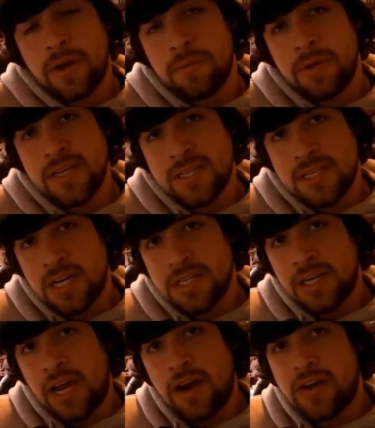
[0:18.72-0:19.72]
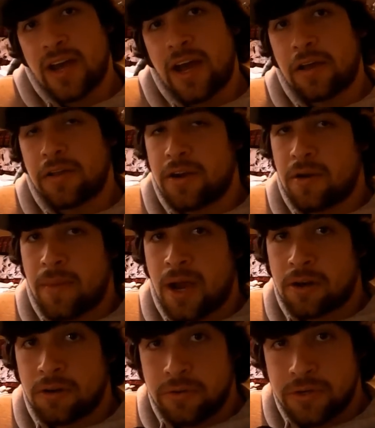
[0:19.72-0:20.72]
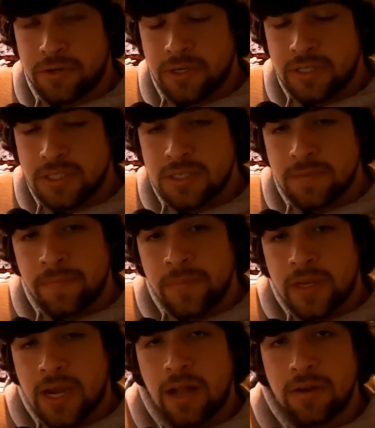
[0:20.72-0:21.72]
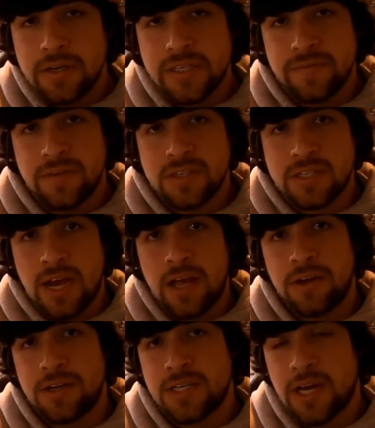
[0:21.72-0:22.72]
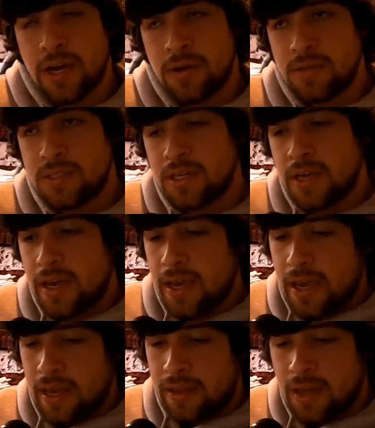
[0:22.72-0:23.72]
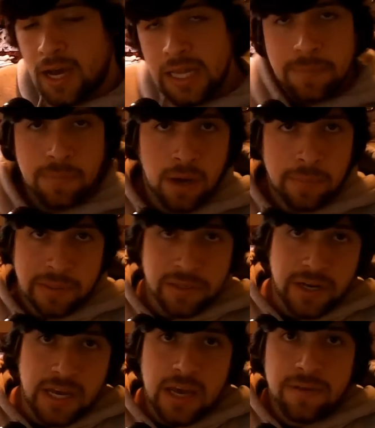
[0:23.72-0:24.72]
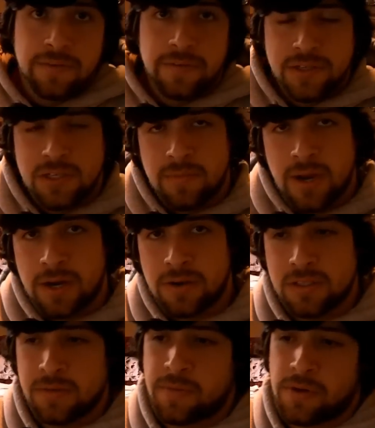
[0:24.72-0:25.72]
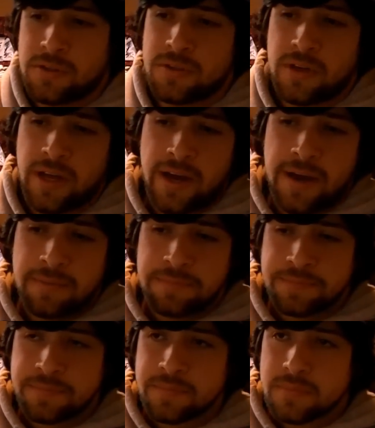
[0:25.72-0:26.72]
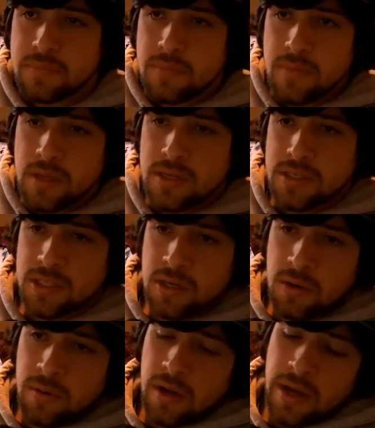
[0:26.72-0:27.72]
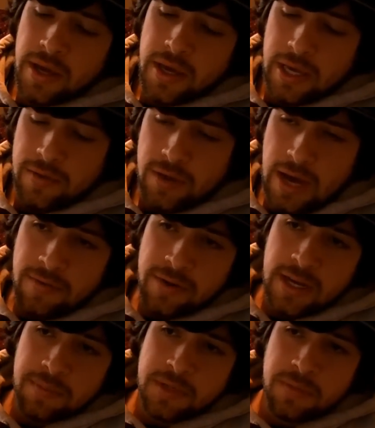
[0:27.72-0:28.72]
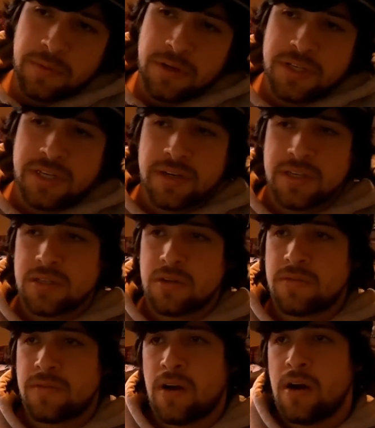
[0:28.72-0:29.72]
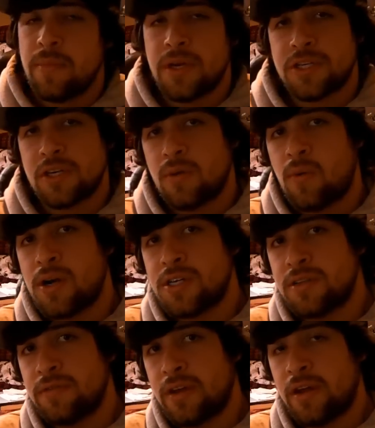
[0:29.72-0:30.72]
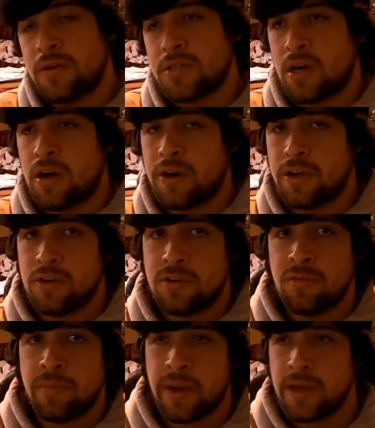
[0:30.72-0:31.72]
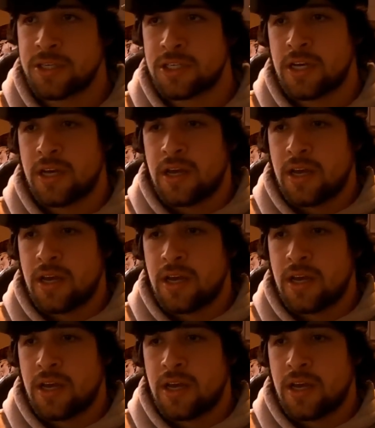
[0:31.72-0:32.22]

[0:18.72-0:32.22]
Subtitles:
going to be discussing how to calculate your macronutrients, calories in versus calories out, in the highly popular if it fits your macros approach to diet. So, if you haven't kept up with our series so far, make sure to watch the videos on our YouTube page,